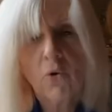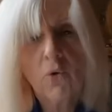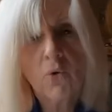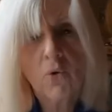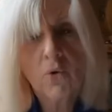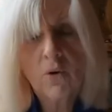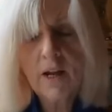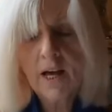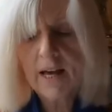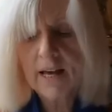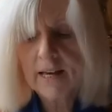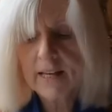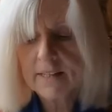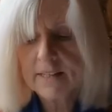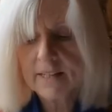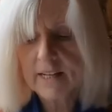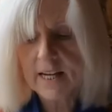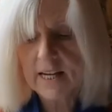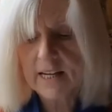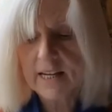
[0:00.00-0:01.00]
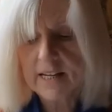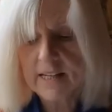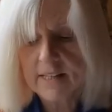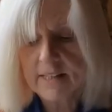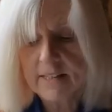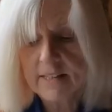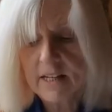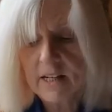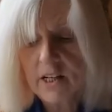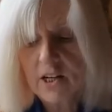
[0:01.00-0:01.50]
all our
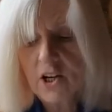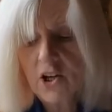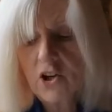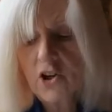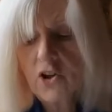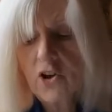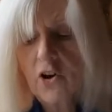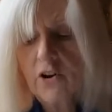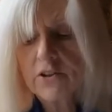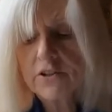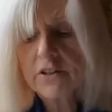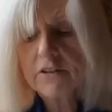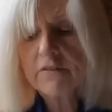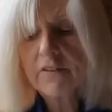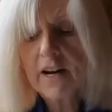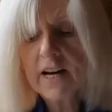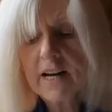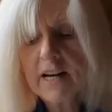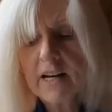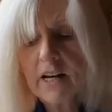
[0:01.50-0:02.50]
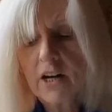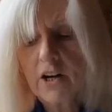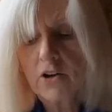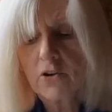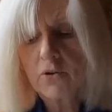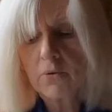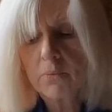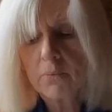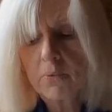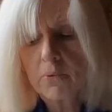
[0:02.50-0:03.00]
days. God of our
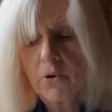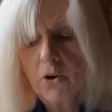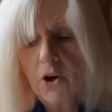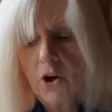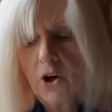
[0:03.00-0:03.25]
hope,